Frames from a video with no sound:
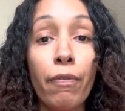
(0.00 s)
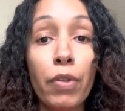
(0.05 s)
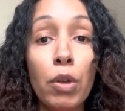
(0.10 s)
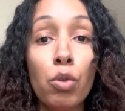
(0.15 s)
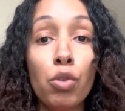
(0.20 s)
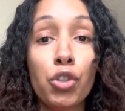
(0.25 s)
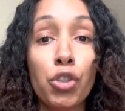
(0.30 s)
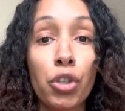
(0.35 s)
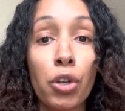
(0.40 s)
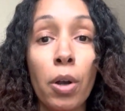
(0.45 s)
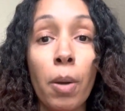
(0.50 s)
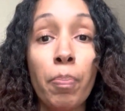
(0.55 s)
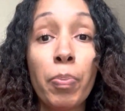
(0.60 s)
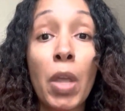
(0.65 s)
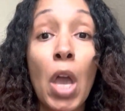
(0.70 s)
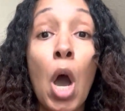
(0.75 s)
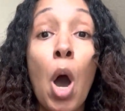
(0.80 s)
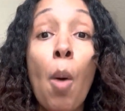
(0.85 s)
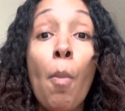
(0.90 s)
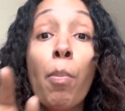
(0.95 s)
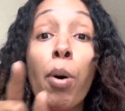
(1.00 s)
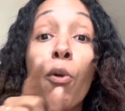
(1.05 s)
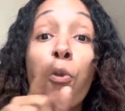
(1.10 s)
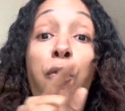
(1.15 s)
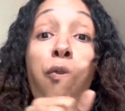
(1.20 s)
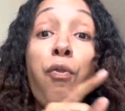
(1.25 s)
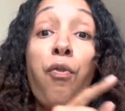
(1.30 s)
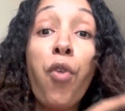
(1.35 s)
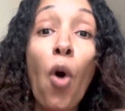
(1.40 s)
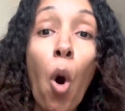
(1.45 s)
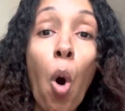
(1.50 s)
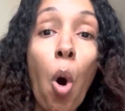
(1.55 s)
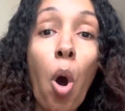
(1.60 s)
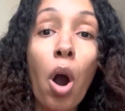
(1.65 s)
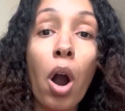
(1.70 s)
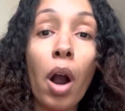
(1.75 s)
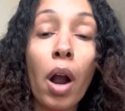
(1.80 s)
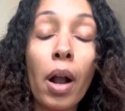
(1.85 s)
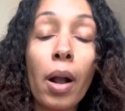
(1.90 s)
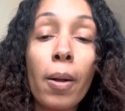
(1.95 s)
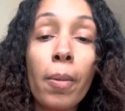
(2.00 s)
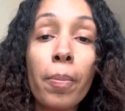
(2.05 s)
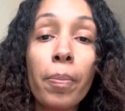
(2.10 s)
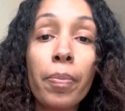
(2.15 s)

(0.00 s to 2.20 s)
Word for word: future before,